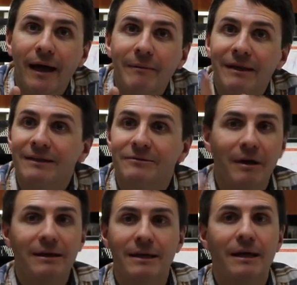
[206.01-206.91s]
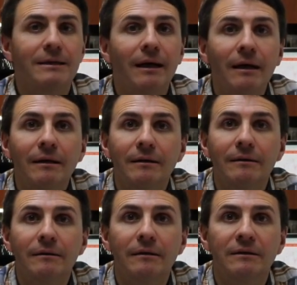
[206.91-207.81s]
I mean, it's great data.
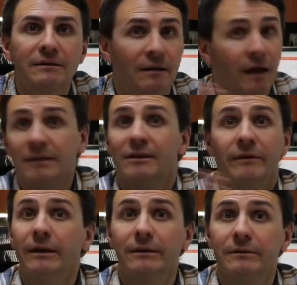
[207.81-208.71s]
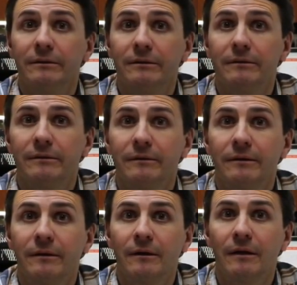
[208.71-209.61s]
It's lots of it.
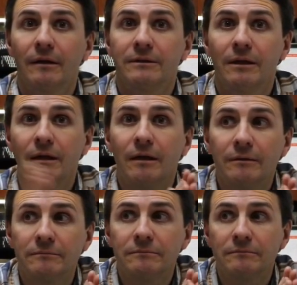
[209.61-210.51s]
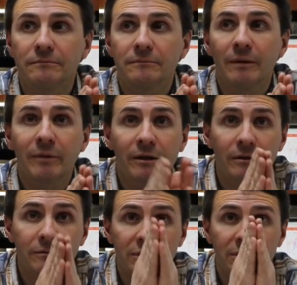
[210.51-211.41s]
So what I'm going
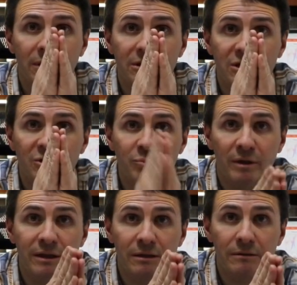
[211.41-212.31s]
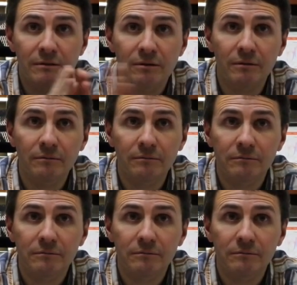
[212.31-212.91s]
to do, I'm just going to split into two